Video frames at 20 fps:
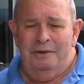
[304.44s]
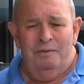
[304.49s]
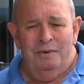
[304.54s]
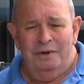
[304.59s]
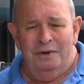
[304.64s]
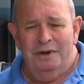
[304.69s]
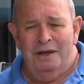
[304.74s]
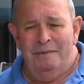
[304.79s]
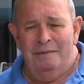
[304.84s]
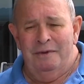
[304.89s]

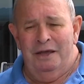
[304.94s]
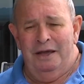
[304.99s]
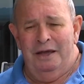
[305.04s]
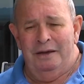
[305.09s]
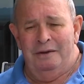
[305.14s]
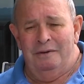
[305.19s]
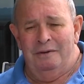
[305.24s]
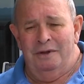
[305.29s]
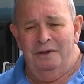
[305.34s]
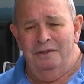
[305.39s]
wouldn't come
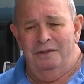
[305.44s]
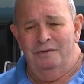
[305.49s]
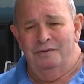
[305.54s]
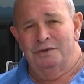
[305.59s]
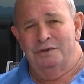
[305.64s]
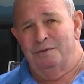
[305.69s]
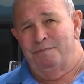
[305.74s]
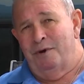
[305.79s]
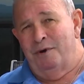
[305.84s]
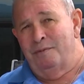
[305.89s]
out. And there
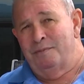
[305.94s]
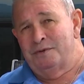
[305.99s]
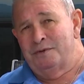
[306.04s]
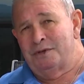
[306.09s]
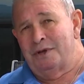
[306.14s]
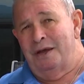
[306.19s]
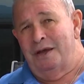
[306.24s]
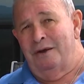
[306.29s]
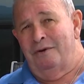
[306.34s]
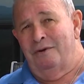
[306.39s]
was a bomb
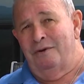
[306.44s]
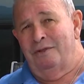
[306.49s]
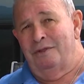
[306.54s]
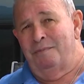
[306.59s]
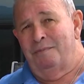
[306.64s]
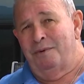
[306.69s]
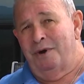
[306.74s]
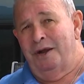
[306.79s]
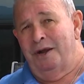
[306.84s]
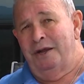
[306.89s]
scare on
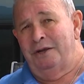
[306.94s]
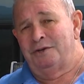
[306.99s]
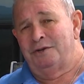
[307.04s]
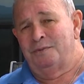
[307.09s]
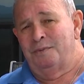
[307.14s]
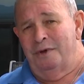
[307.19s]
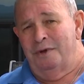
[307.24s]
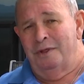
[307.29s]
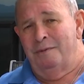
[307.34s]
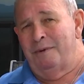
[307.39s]
the
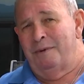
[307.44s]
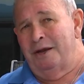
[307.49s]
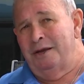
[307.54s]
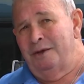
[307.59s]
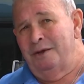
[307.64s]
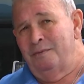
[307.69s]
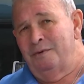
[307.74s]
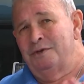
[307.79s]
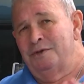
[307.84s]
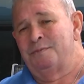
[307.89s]
branch where the
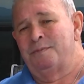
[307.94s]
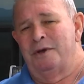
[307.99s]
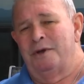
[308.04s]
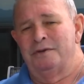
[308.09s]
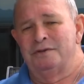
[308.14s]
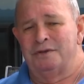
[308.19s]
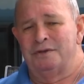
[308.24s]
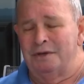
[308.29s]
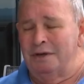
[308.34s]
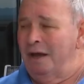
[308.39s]
money was
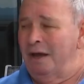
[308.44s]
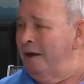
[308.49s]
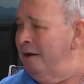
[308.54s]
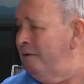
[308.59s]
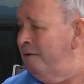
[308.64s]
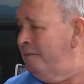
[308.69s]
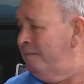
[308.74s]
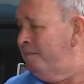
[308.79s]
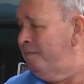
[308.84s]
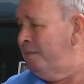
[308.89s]
supposed to
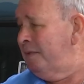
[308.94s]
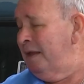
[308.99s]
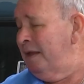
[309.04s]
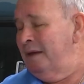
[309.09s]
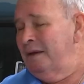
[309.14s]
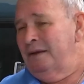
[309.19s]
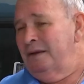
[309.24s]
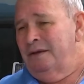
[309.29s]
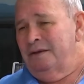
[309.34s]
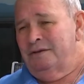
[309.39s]
go.
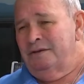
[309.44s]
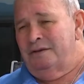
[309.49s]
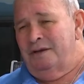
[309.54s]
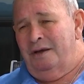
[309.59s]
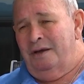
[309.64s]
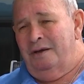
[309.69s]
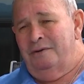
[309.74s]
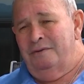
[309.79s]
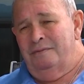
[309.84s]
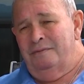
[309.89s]

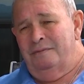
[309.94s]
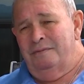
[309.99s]
So